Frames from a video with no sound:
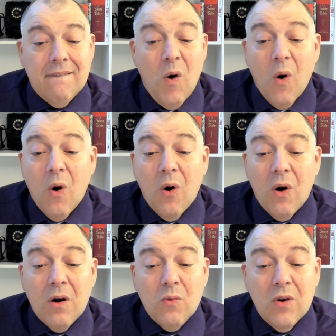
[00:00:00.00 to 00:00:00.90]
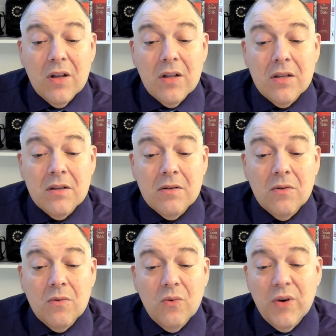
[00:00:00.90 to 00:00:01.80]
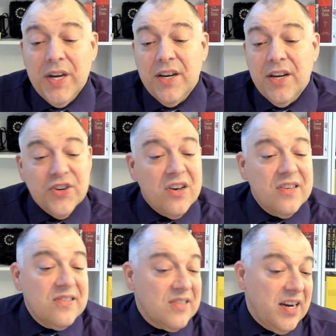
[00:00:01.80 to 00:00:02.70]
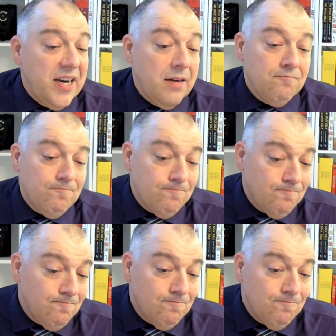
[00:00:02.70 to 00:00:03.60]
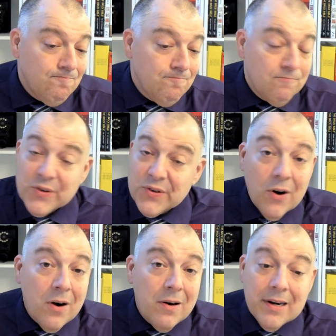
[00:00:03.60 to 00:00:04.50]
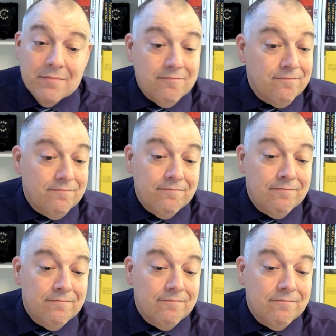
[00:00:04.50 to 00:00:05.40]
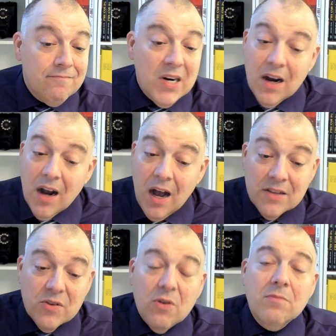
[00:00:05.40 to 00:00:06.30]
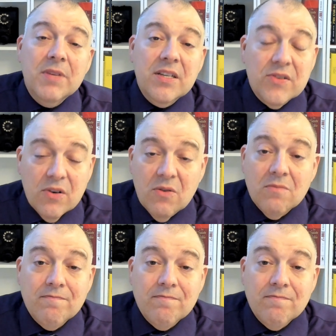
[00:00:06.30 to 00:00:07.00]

Or will we just say, sorry, God told me so?